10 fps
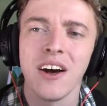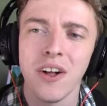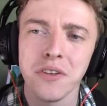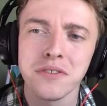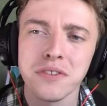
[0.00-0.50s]

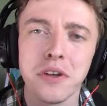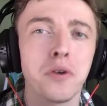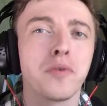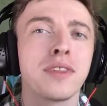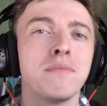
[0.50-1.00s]

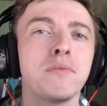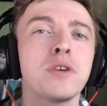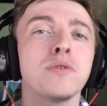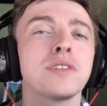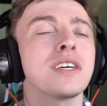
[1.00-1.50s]
Also, the
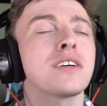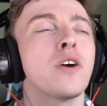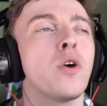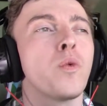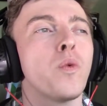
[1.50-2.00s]
music
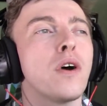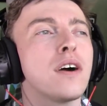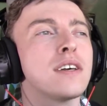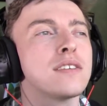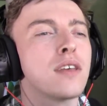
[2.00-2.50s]

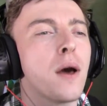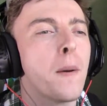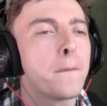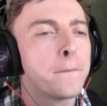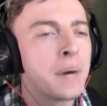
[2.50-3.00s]
was
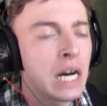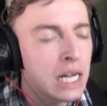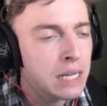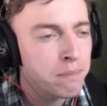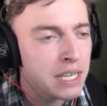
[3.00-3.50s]

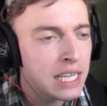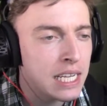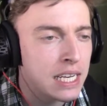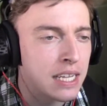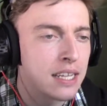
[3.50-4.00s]

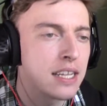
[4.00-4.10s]
pumpin'.